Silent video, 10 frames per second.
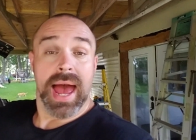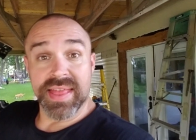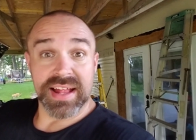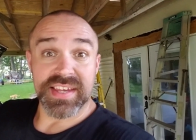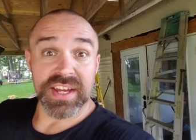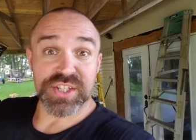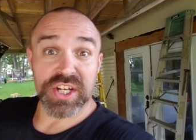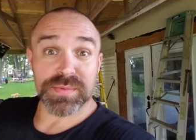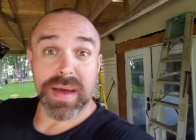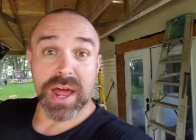And that's how you
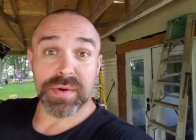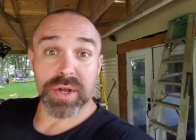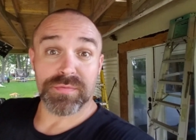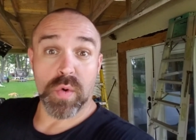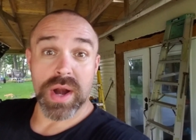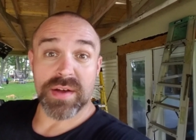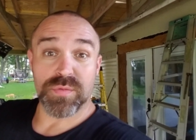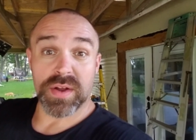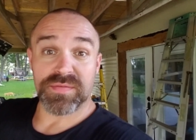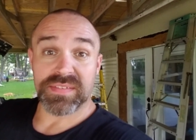change a battery on a Ford
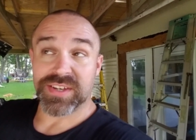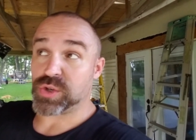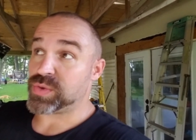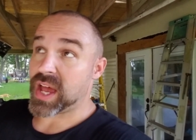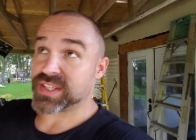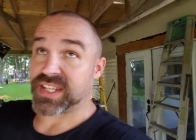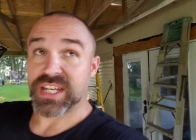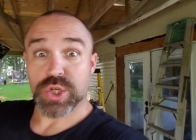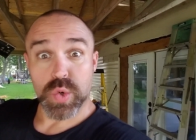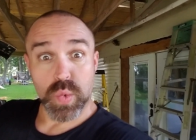F-150
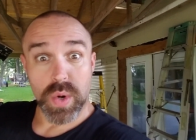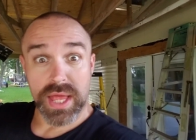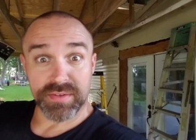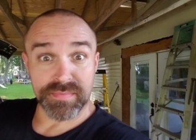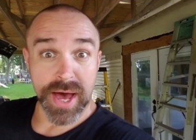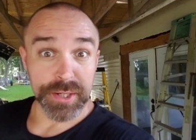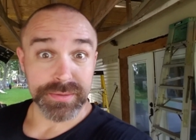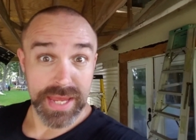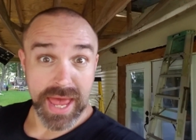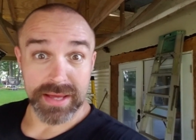2012 model,
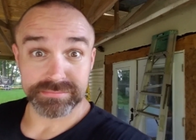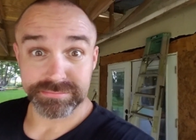yeah.